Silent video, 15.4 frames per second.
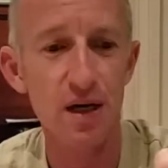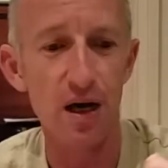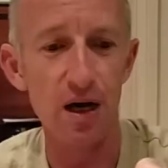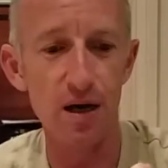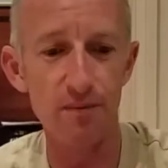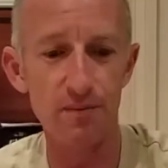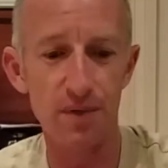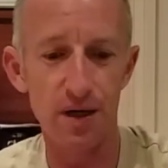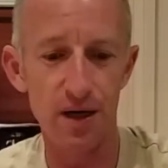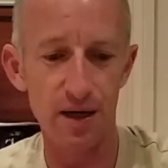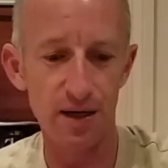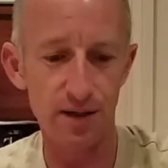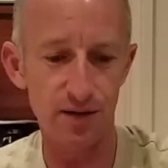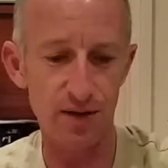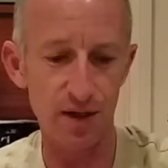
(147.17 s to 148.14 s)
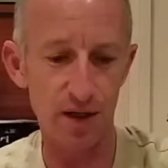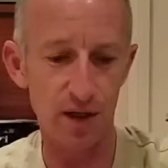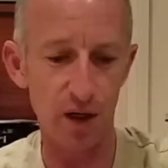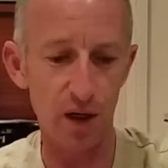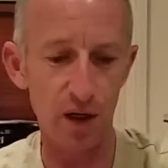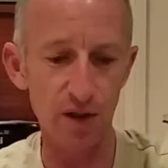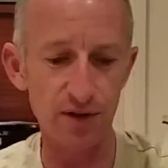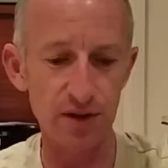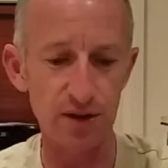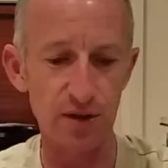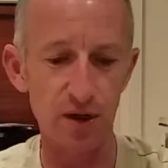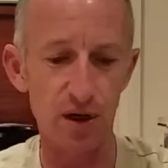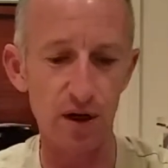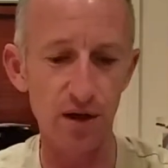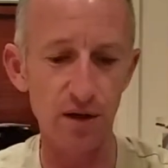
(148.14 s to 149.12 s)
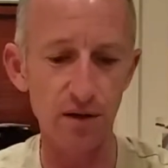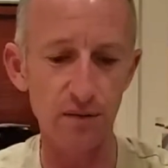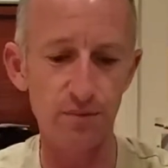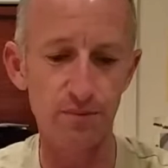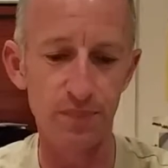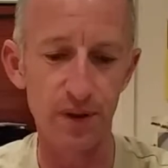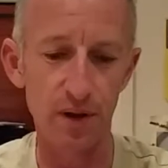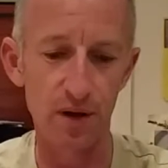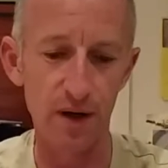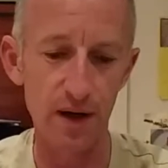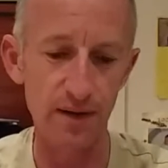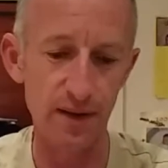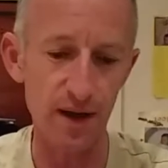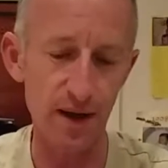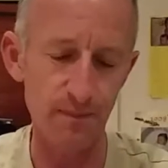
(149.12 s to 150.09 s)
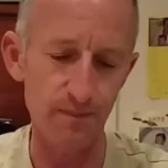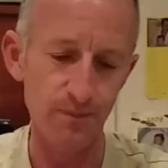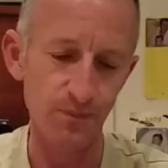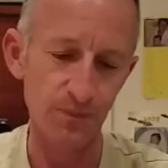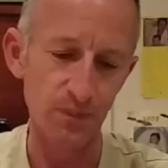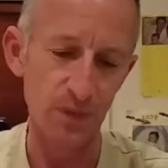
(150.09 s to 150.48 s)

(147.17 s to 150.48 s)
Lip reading: And it's a glossy dial behind that.